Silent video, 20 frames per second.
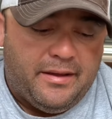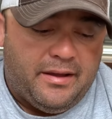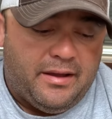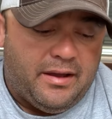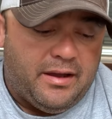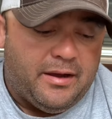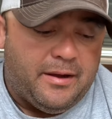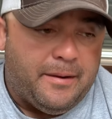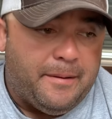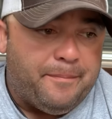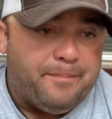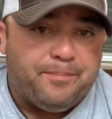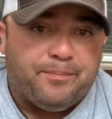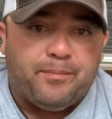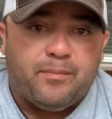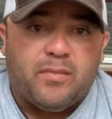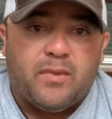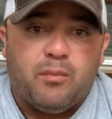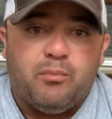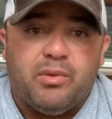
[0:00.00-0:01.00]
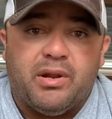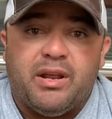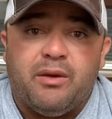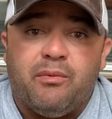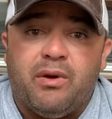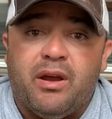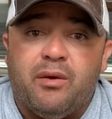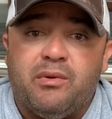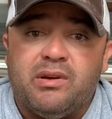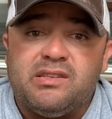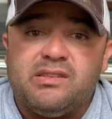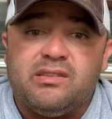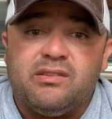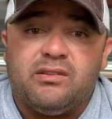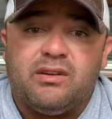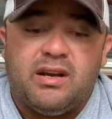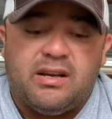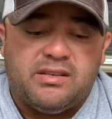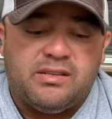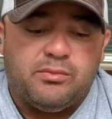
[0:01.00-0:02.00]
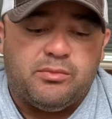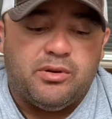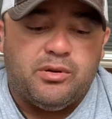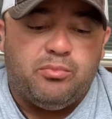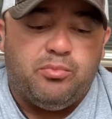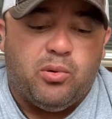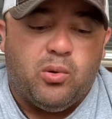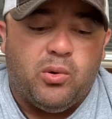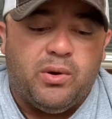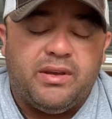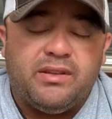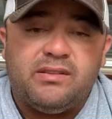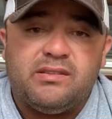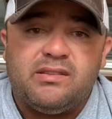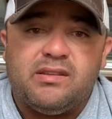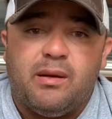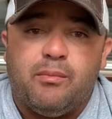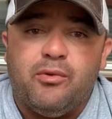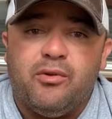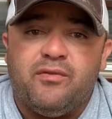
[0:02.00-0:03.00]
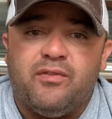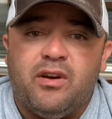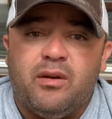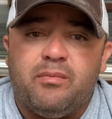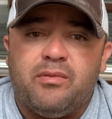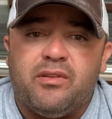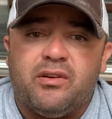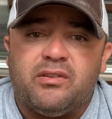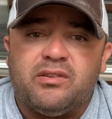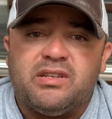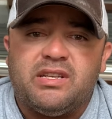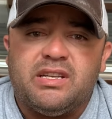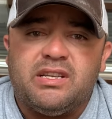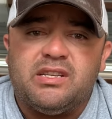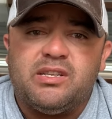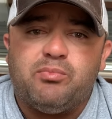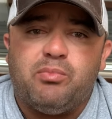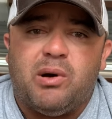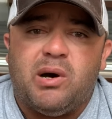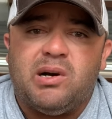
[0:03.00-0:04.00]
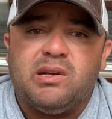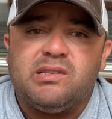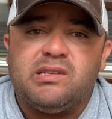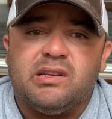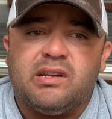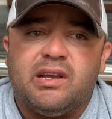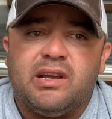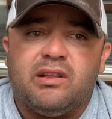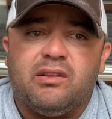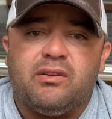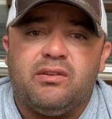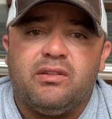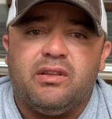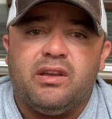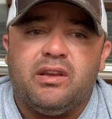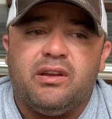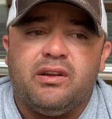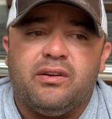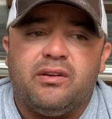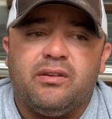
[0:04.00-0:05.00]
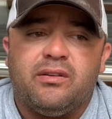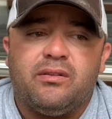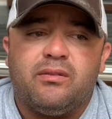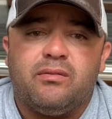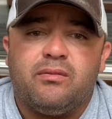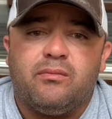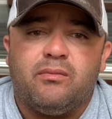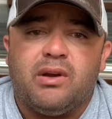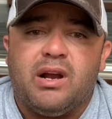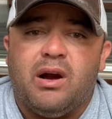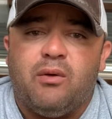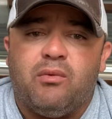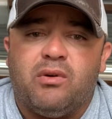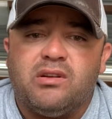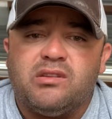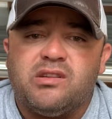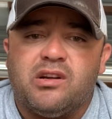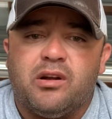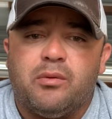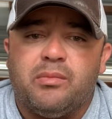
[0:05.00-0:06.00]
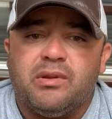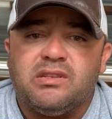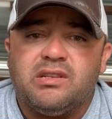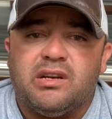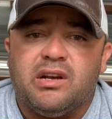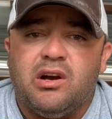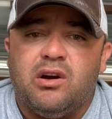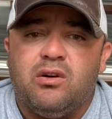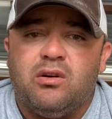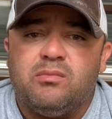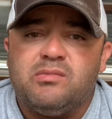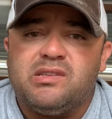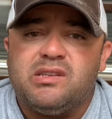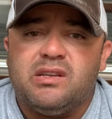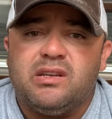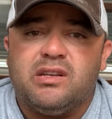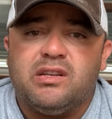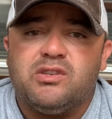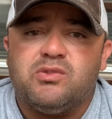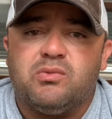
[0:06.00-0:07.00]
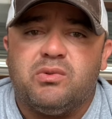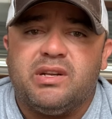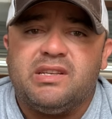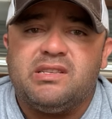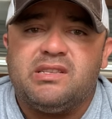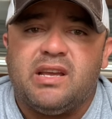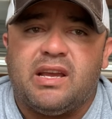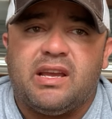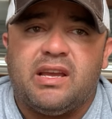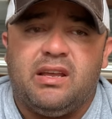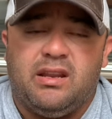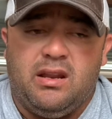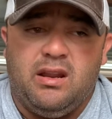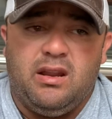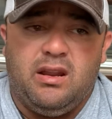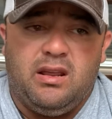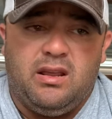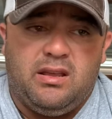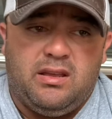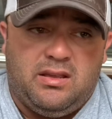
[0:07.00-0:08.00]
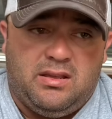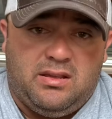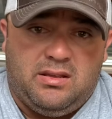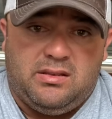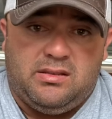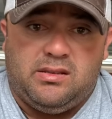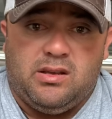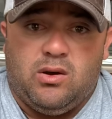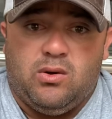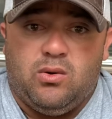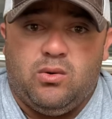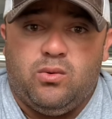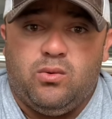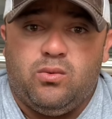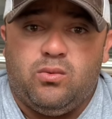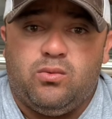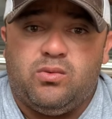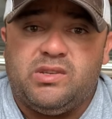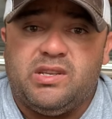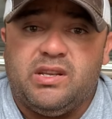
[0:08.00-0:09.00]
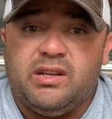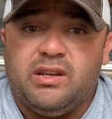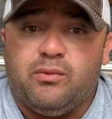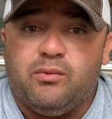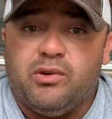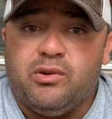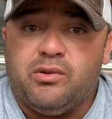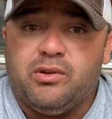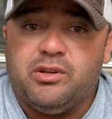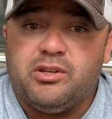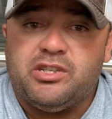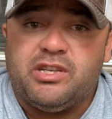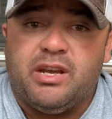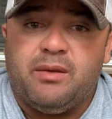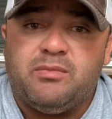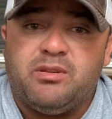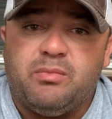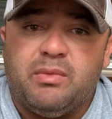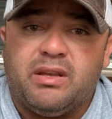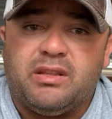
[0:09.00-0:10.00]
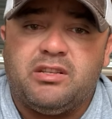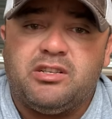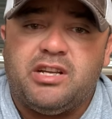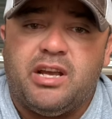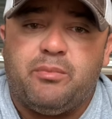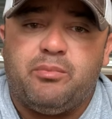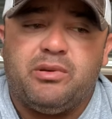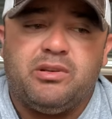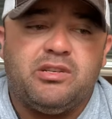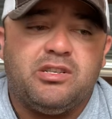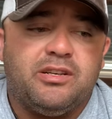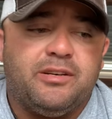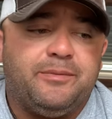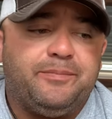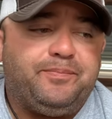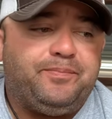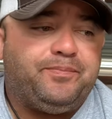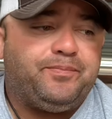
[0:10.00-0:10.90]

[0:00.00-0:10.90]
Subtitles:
But anyway, we still got some good points. I moved up 13 spots in Angler of the Year. We got one tournament to go. I'm sitting in 22nd, so sitting in real good shape to make the championship.